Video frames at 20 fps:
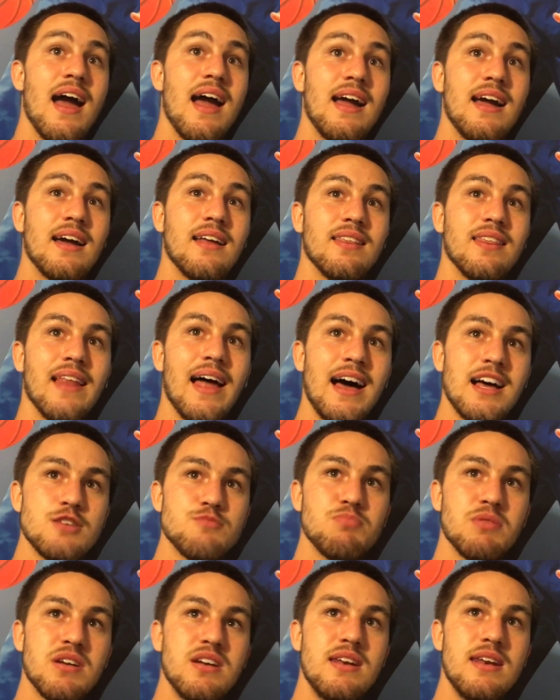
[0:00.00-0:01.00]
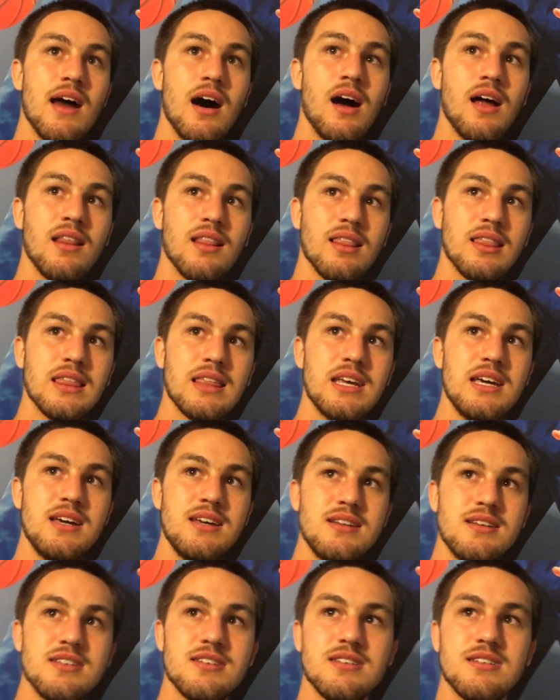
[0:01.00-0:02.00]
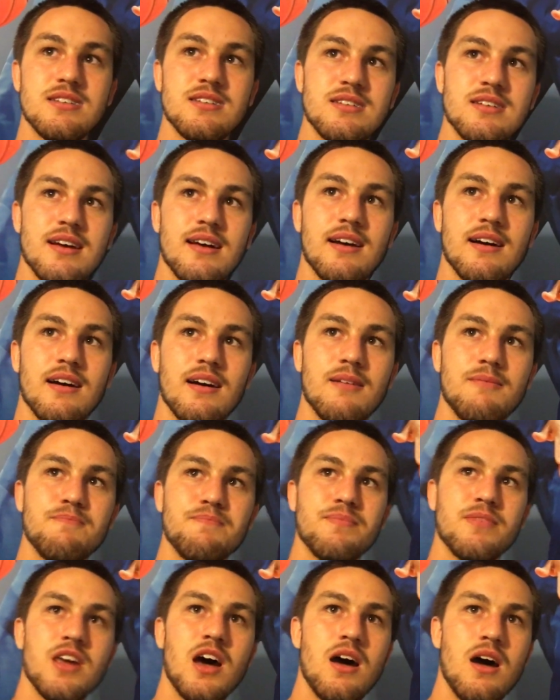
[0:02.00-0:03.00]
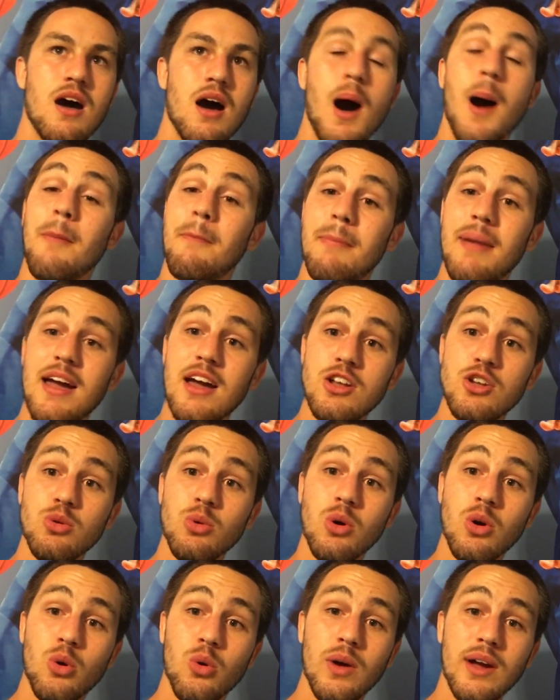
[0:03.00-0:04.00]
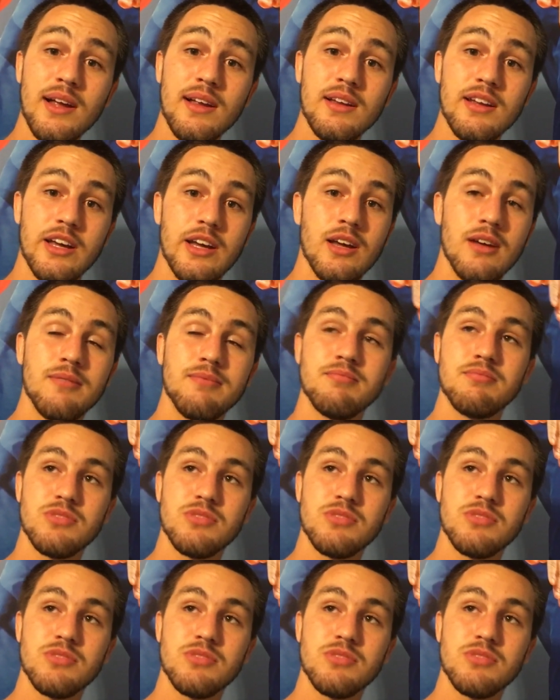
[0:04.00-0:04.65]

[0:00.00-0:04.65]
And last but not least, Emmanuel Quickly.